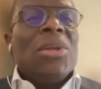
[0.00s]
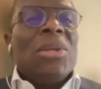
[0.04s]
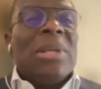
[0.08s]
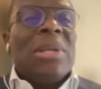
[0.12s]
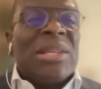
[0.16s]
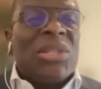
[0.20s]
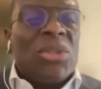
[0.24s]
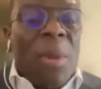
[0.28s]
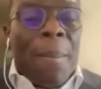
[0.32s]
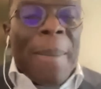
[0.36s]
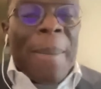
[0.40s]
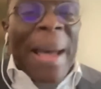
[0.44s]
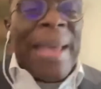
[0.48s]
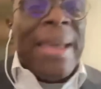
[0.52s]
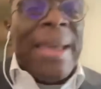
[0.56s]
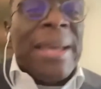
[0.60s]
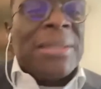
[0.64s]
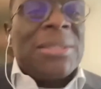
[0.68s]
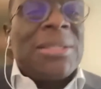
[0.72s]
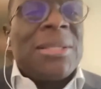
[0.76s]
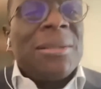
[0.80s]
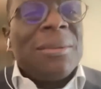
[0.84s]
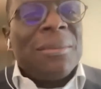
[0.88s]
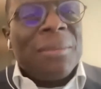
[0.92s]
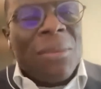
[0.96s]
Lesson number
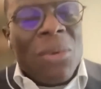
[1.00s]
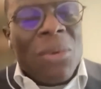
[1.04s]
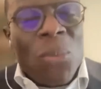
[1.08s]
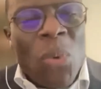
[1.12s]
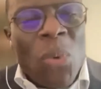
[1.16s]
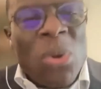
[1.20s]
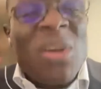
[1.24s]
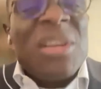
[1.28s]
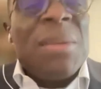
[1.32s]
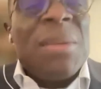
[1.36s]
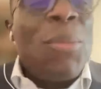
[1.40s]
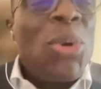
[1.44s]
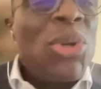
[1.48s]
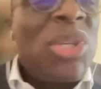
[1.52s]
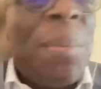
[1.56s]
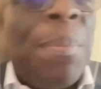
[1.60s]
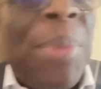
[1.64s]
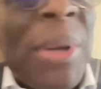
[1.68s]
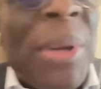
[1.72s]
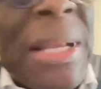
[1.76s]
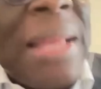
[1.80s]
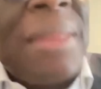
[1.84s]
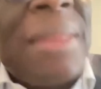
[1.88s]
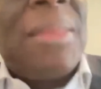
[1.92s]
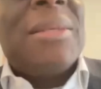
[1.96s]
8, one of the most
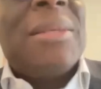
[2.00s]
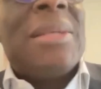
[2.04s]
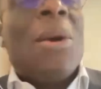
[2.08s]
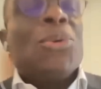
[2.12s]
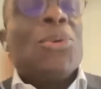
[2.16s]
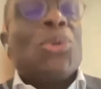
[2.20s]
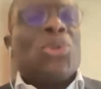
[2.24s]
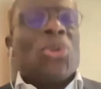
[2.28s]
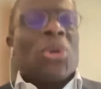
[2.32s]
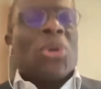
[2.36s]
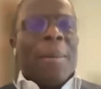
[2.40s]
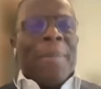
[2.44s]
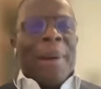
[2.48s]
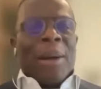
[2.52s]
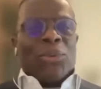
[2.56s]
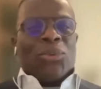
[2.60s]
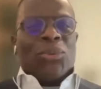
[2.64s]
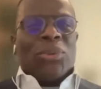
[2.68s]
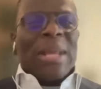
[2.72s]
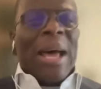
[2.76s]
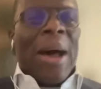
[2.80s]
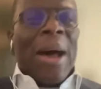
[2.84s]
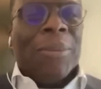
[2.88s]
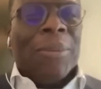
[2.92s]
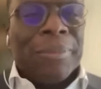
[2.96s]
important things I want to talk about
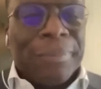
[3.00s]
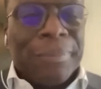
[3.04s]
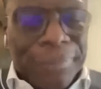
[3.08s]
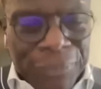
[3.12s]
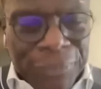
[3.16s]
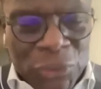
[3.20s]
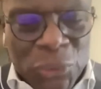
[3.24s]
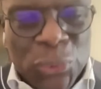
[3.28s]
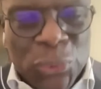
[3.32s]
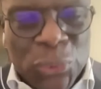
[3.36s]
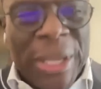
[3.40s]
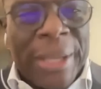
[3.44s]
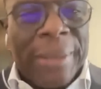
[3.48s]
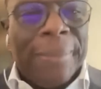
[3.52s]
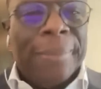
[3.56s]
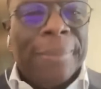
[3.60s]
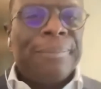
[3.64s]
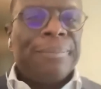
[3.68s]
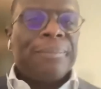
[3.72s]
today.